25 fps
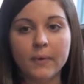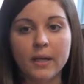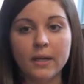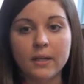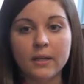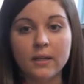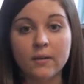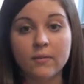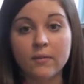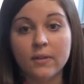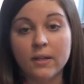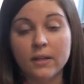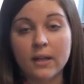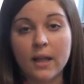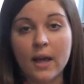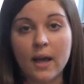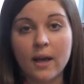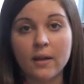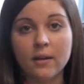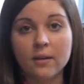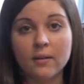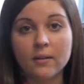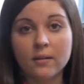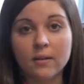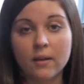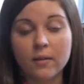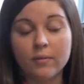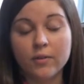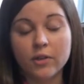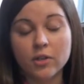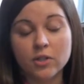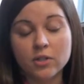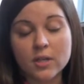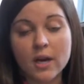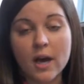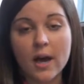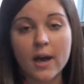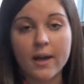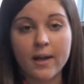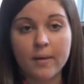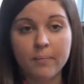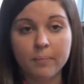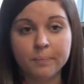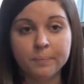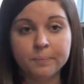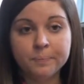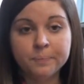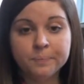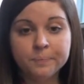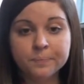in giving that of your
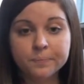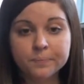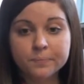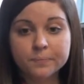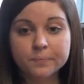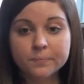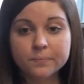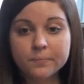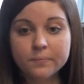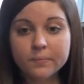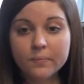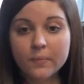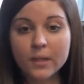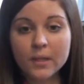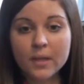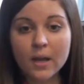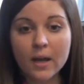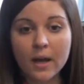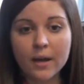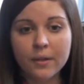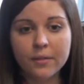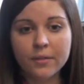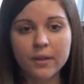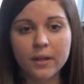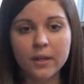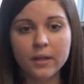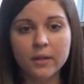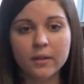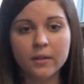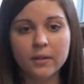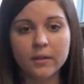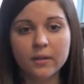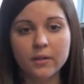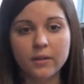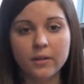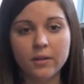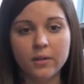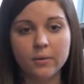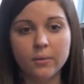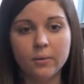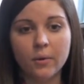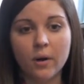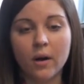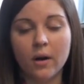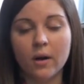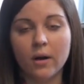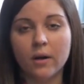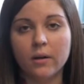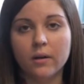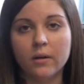time. I think you
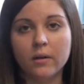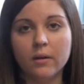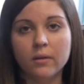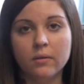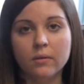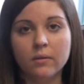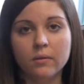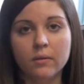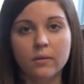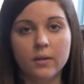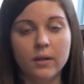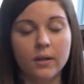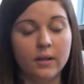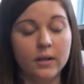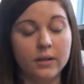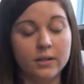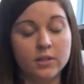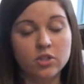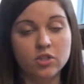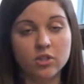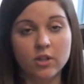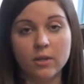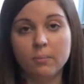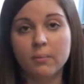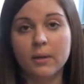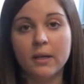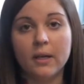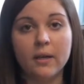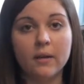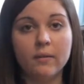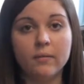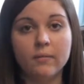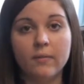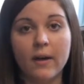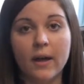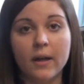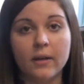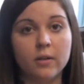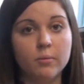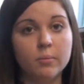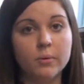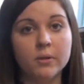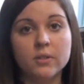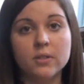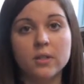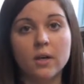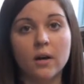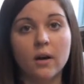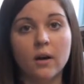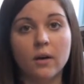are extremely
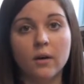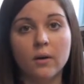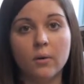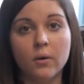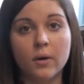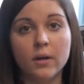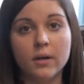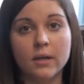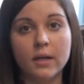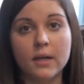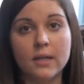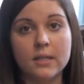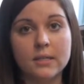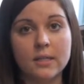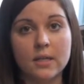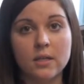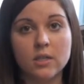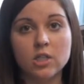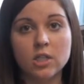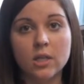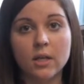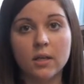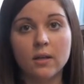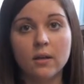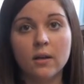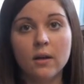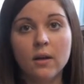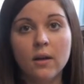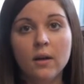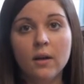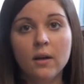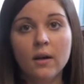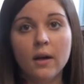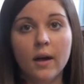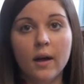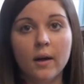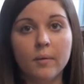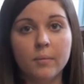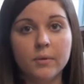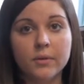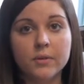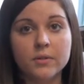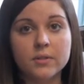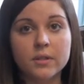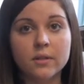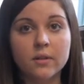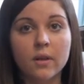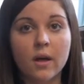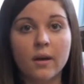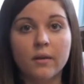invaluable to our organization.
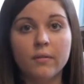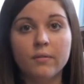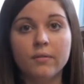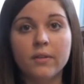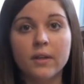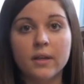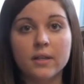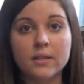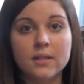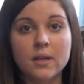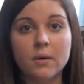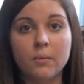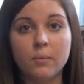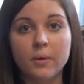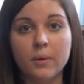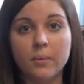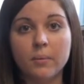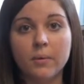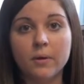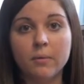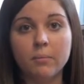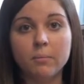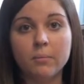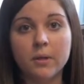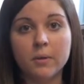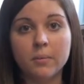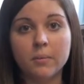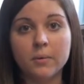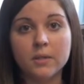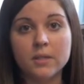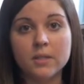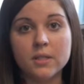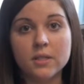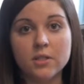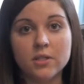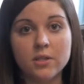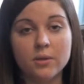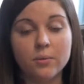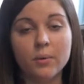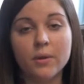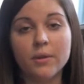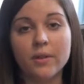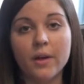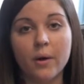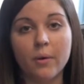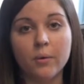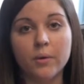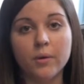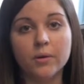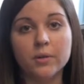There's a lot of things that we wouldn't be able to do
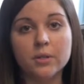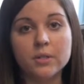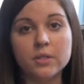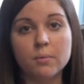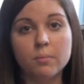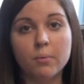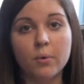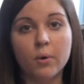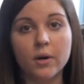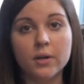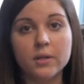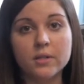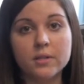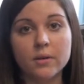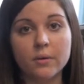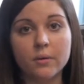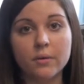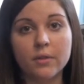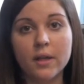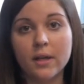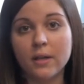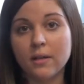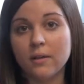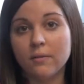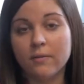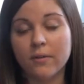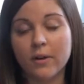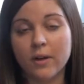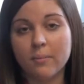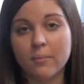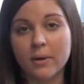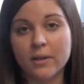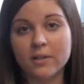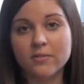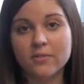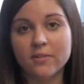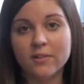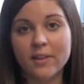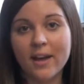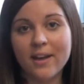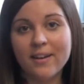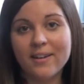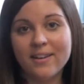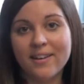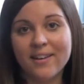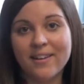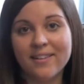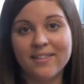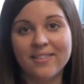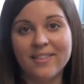without your support. So thank you very much for
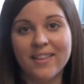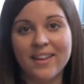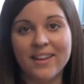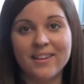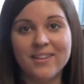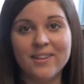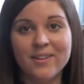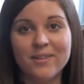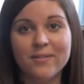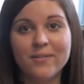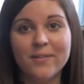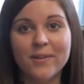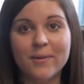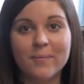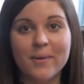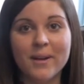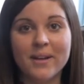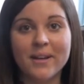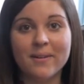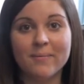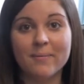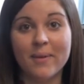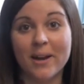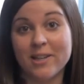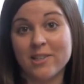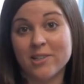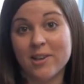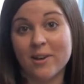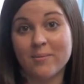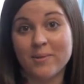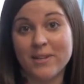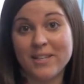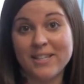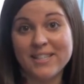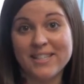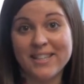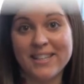that, and thank you for making my job